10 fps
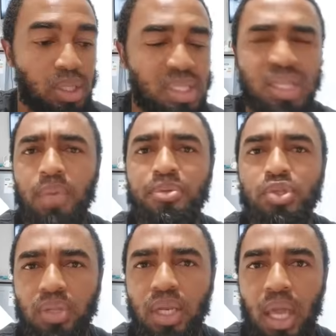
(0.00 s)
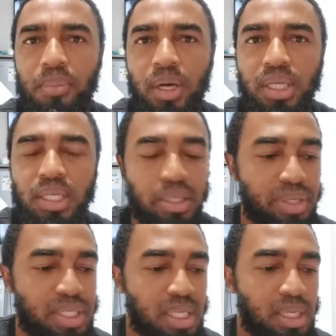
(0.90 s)
There's an episode that came out actually
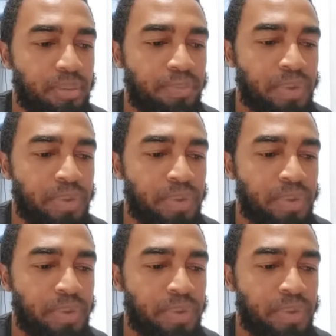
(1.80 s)
recently.